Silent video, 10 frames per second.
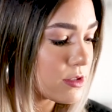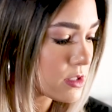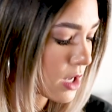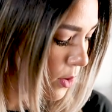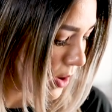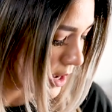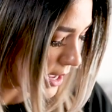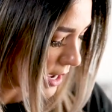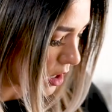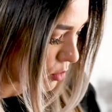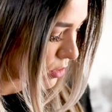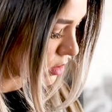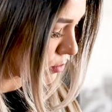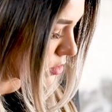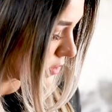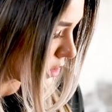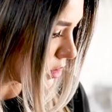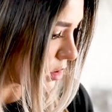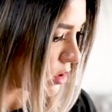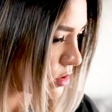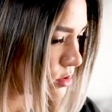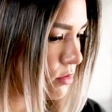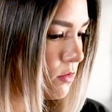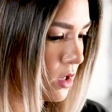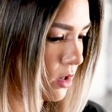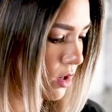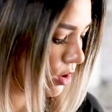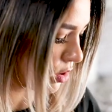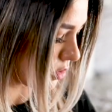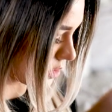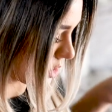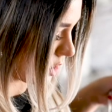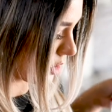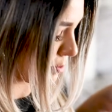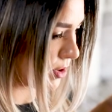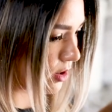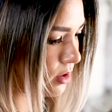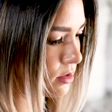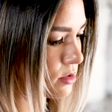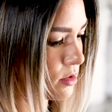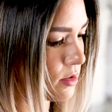So now we are moving on to the curling part,